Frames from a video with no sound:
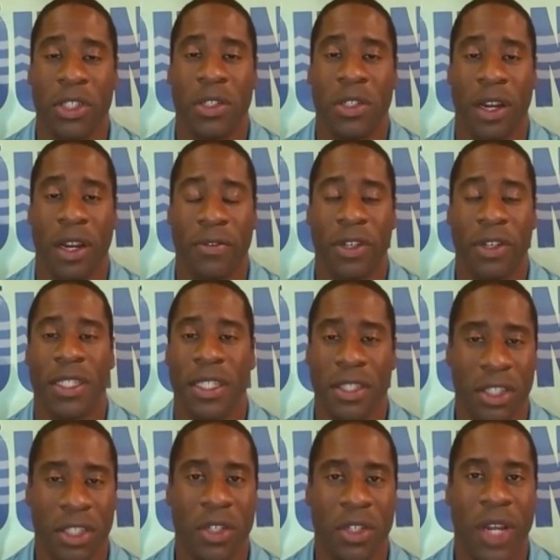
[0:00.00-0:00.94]
Every
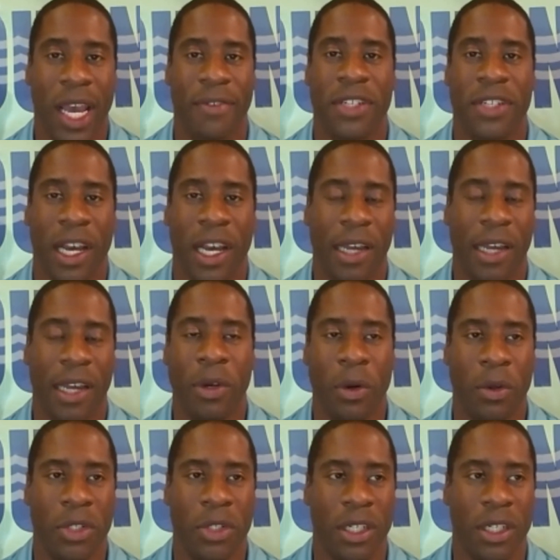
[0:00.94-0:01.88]
season you have time
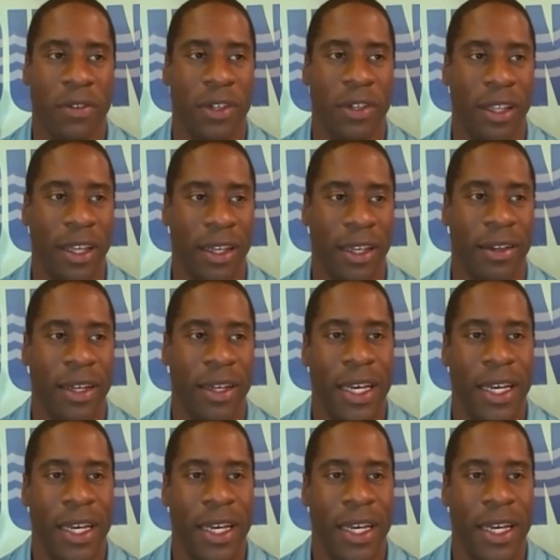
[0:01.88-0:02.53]
goals and everything.